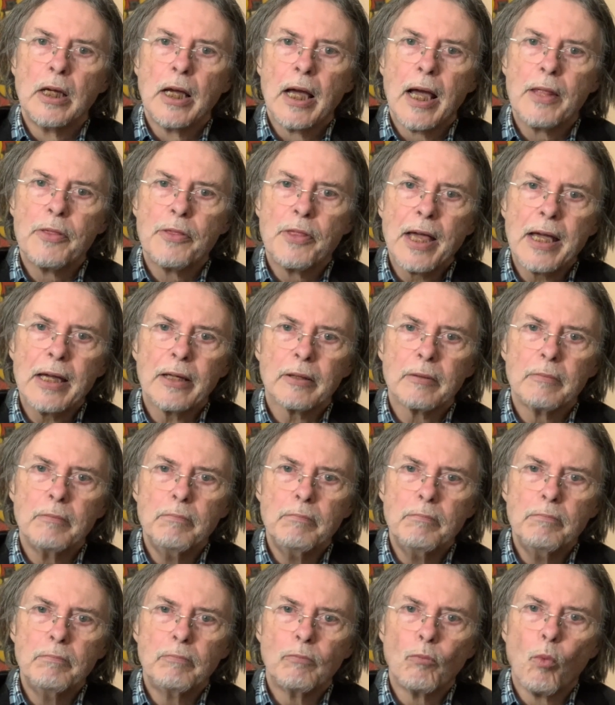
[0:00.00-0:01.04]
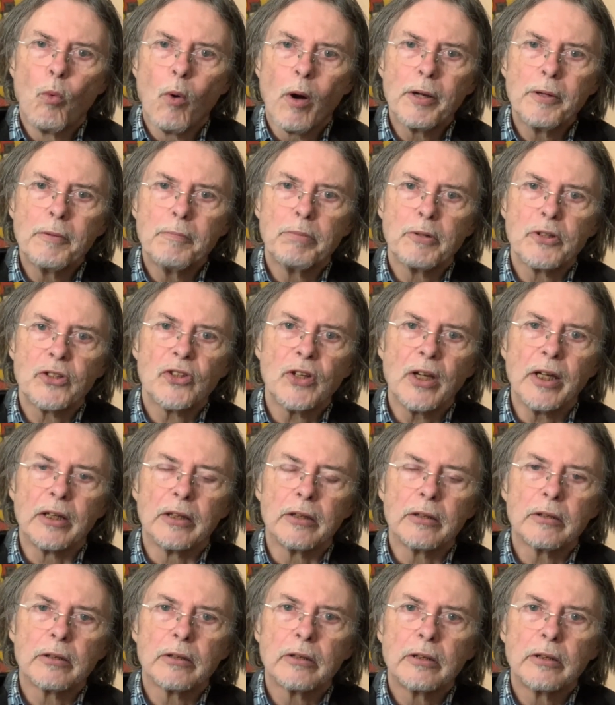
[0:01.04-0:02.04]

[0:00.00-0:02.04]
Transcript: And that 1%